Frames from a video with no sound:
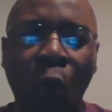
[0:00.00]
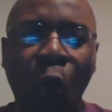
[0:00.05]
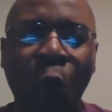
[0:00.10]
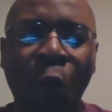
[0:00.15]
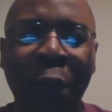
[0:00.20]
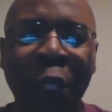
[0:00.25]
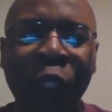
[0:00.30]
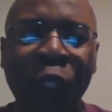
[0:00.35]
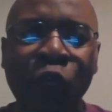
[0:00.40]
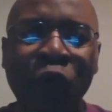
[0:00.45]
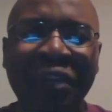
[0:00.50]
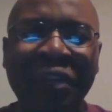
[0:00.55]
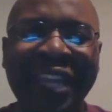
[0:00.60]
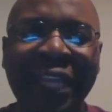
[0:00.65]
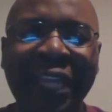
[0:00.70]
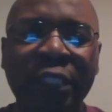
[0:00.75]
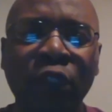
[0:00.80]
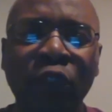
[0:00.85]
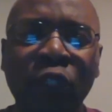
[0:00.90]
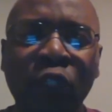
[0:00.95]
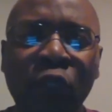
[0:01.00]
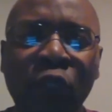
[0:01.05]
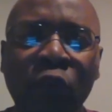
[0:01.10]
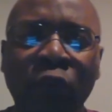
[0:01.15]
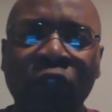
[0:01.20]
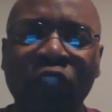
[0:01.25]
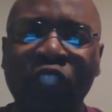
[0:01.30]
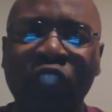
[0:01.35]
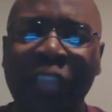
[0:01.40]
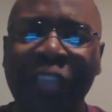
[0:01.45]
what you need to do
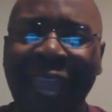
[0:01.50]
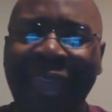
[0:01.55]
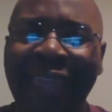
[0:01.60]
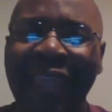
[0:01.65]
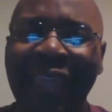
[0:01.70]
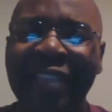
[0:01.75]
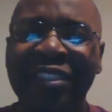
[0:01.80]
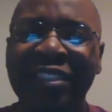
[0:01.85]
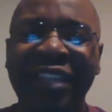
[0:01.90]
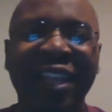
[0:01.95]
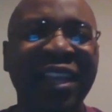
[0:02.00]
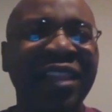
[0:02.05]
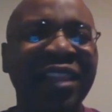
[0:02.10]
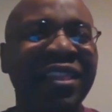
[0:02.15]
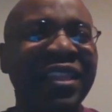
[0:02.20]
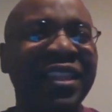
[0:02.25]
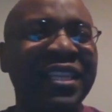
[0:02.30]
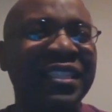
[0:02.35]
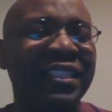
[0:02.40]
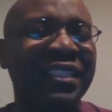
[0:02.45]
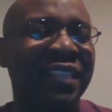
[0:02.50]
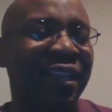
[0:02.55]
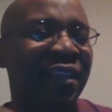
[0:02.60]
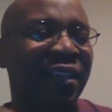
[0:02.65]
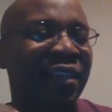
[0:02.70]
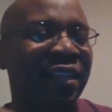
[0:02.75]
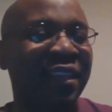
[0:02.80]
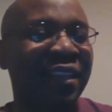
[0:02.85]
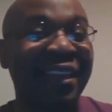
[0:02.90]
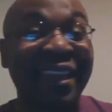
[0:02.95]
to change,
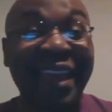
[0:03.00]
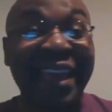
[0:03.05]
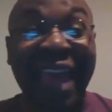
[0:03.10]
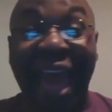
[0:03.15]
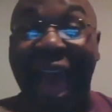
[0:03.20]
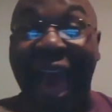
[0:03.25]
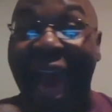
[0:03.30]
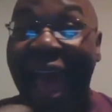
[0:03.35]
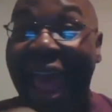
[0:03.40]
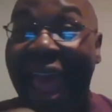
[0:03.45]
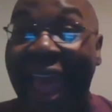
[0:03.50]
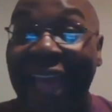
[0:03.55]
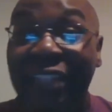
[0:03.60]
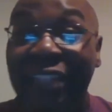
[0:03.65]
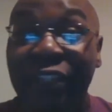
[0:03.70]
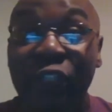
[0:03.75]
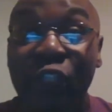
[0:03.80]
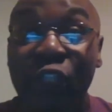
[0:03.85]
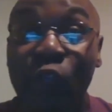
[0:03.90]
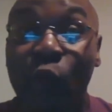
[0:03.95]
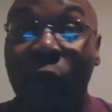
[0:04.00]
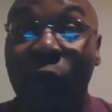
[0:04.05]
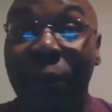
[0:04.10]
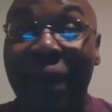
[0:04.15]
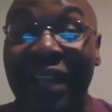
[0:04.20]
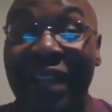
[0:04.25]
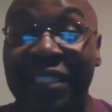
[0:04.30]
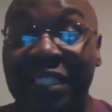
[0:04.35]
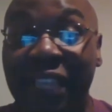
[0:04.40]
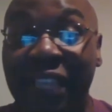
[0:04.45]
listen, I had to do it
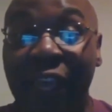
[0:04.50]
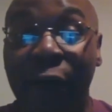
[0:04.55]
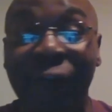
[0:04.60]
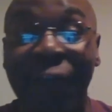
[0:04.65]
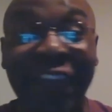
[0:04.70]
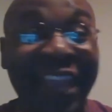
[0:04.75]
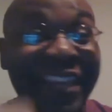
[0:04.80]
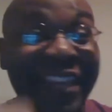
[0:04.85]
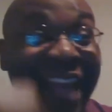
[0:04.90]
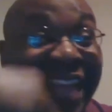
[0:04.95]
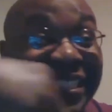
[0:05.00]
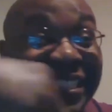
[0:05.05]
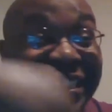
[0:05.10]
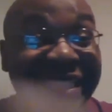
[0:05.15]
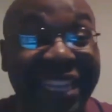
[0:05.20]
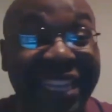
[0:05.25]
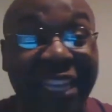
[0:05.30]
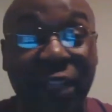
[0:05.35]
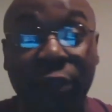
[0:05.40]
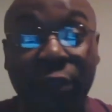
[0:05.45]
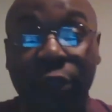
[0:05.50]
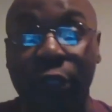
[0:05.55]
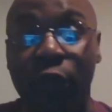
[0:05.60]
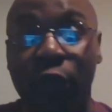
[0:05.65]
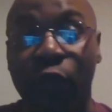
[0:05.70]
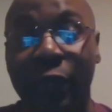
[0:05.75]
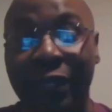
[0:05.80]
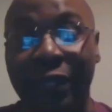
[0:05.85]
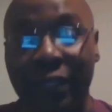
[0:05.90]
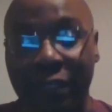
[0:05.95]
myself and I still
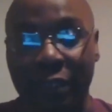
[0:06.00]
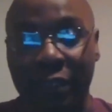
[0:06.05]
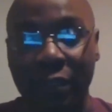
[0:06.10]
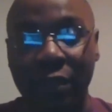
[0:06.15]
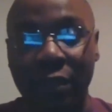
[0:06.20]
do it.